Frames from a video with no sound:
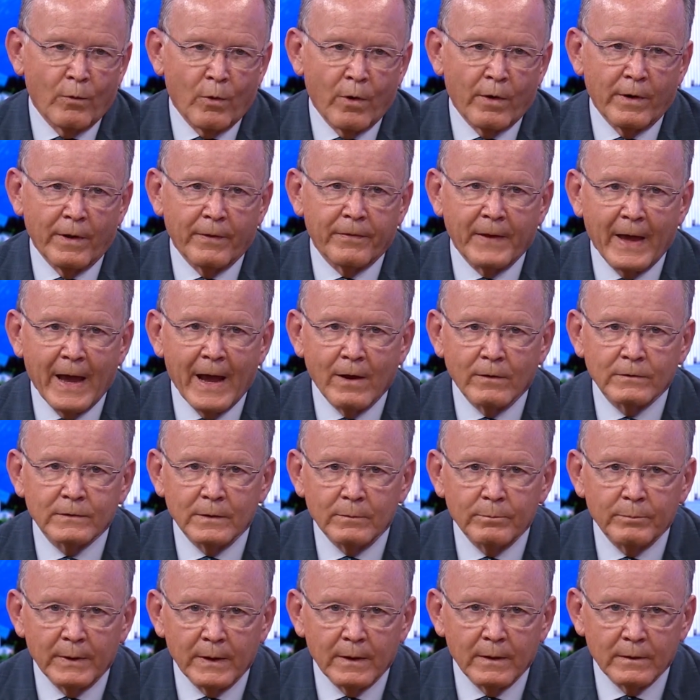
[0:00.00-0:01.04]
more than
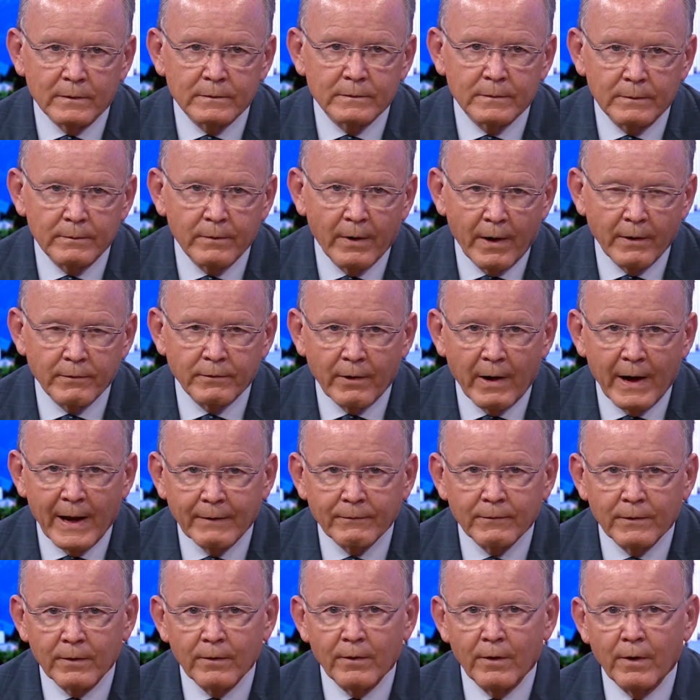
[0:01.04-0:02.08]
1,000 bills
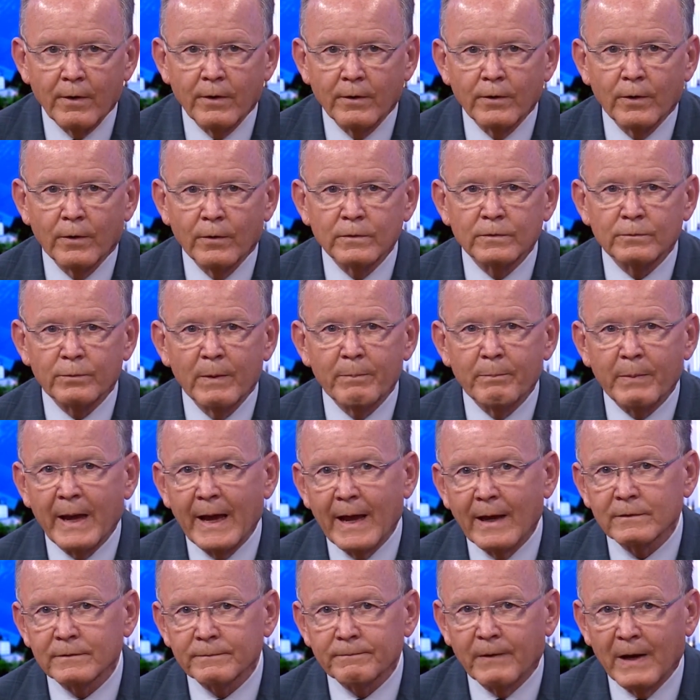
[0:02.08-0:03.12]
drafted and introduced. We
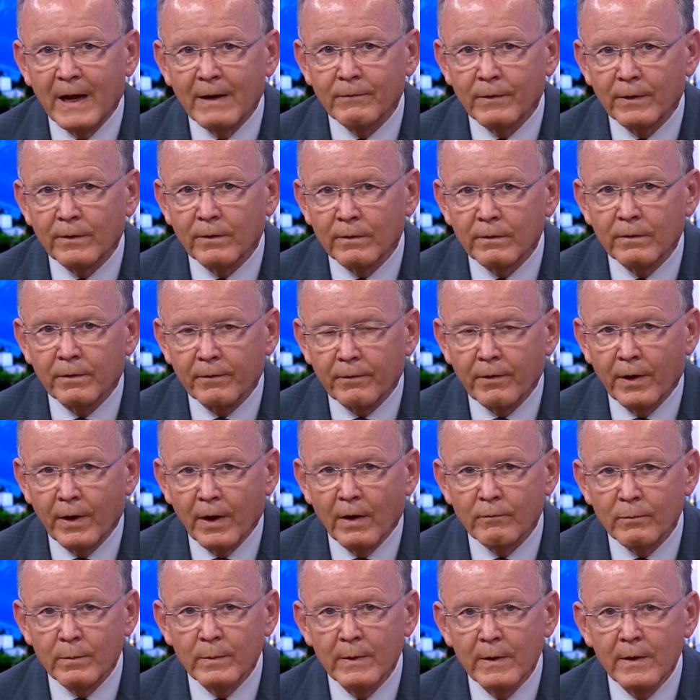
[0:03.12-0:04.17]
passed 503
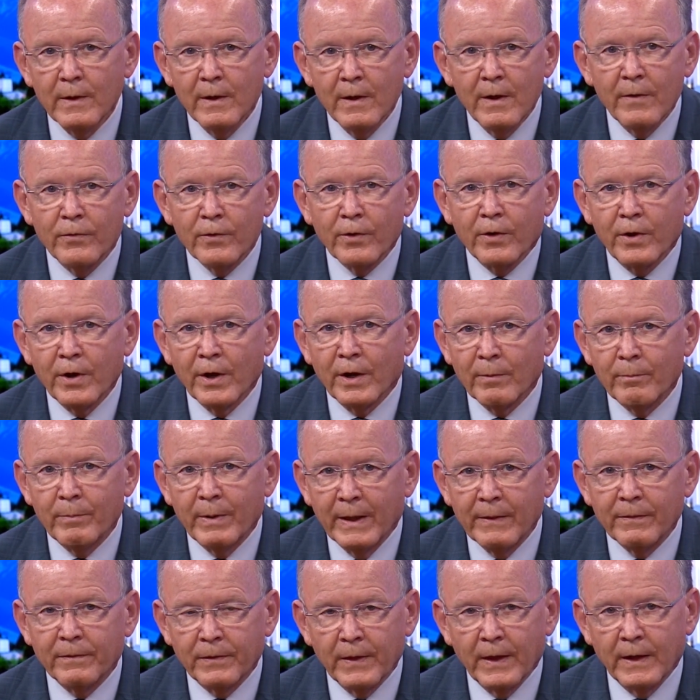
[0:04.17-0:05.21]
of them. There could have
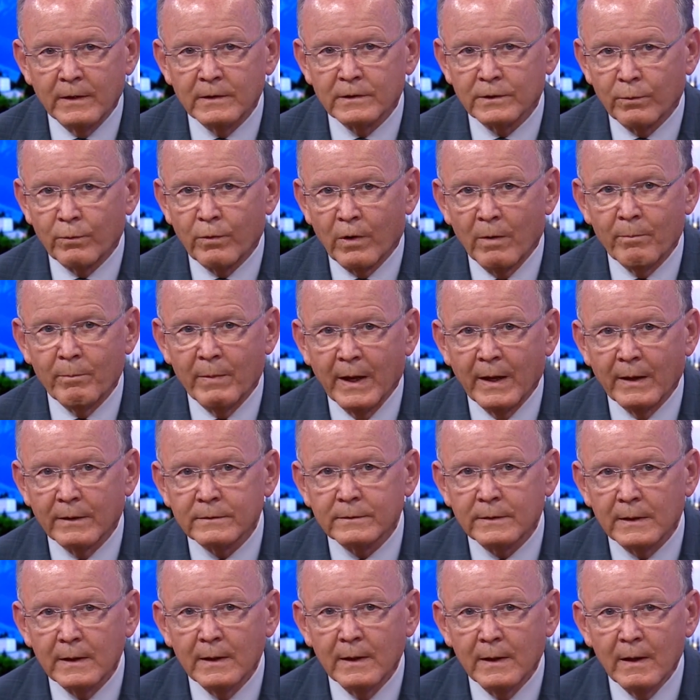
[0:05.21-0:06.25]
been things that were
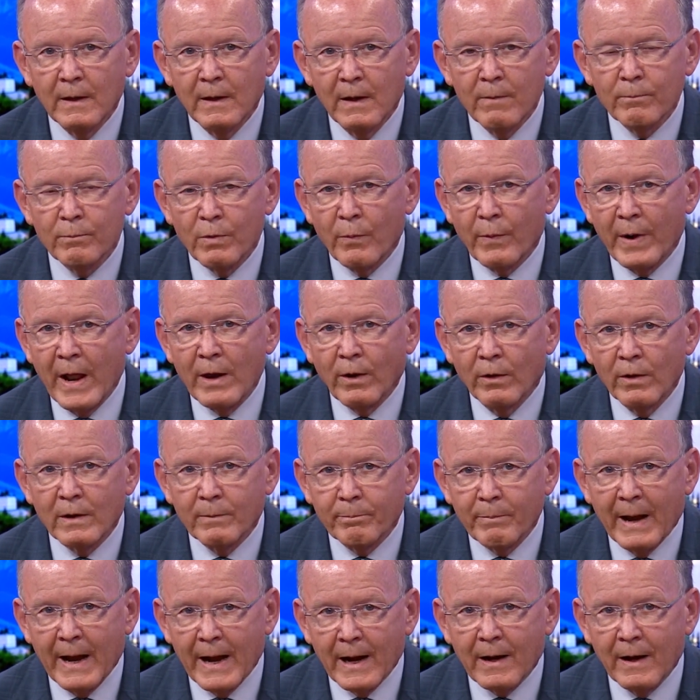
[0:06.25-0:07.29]
missed. But when I look
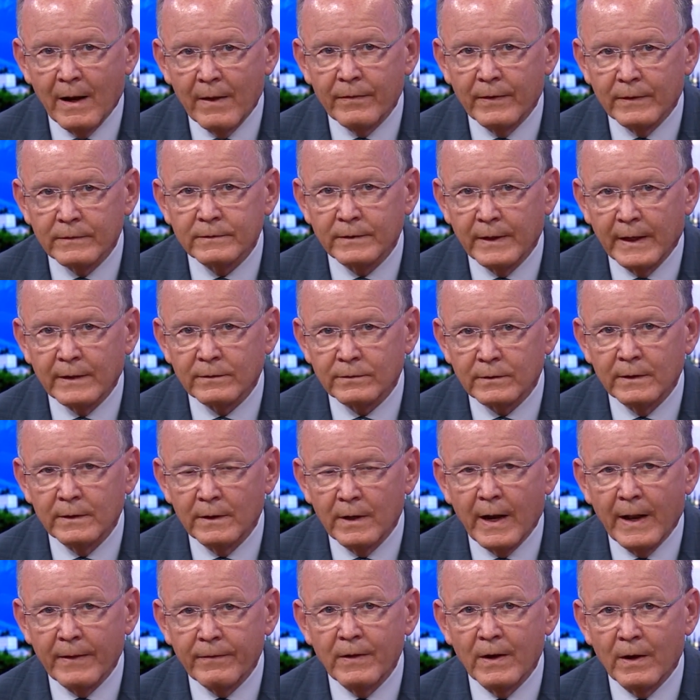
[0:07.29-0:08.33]
back on the session and
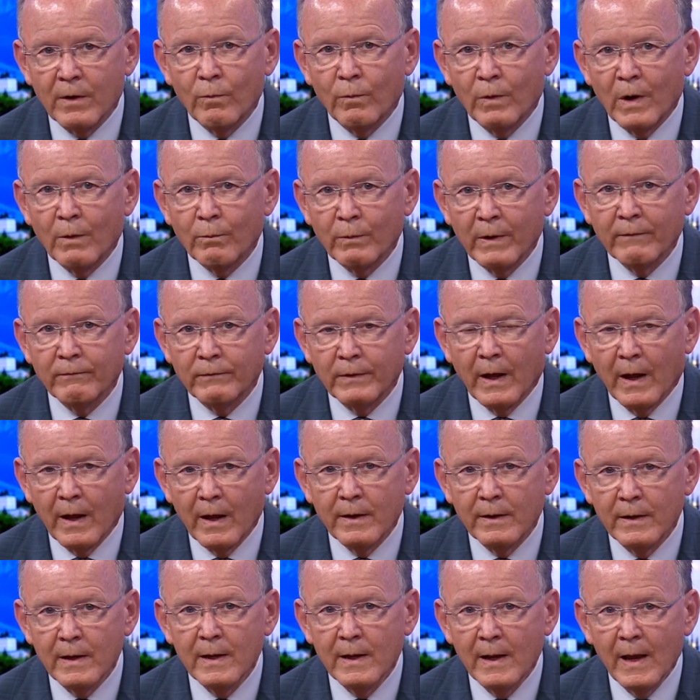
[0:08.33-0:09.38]
I think of what we've
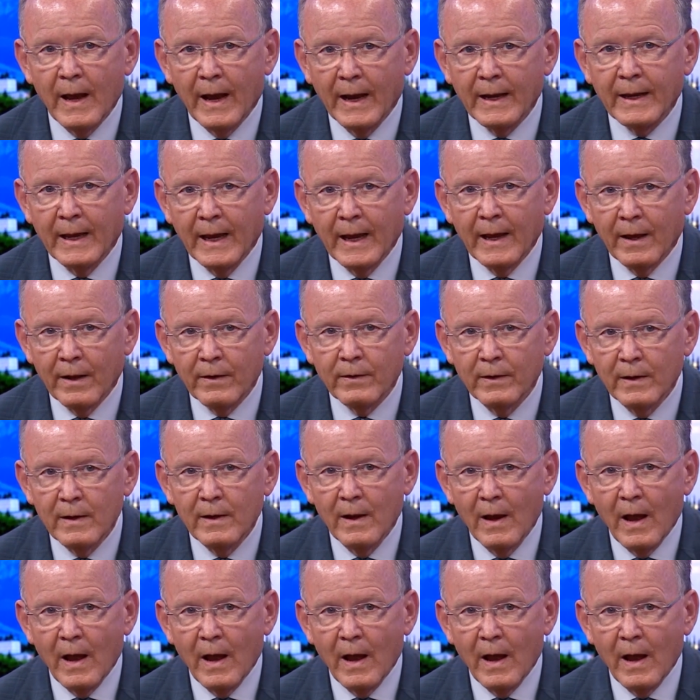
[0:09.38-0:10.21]
done, again,